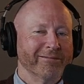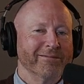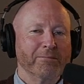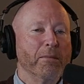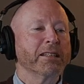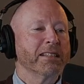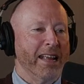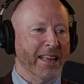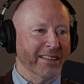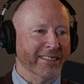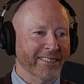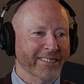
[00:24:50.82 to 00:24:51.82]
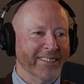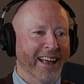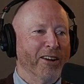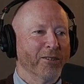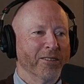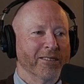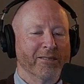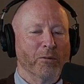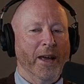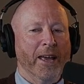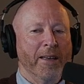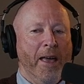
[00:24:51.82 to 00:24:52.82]
mundane and mm. out of the
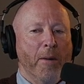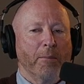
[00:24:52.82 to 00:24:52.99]
way.